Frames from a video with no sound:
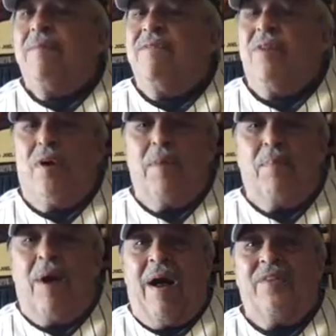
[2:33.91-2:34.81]
Very
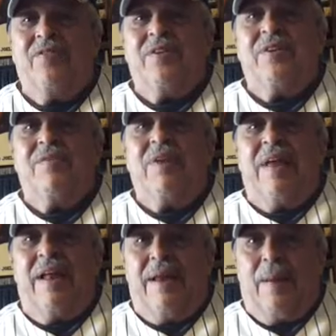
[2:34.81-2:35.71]
positive
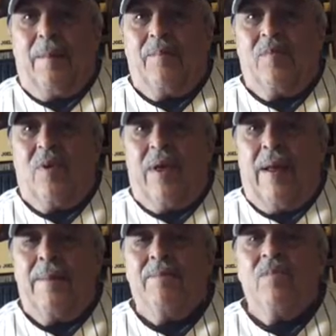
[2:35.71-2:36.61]
idiom.
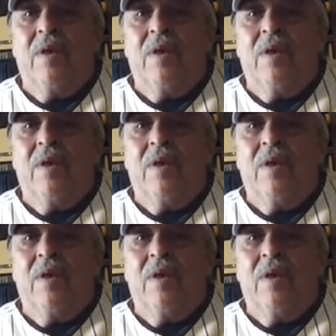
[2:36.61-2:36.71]
Okay?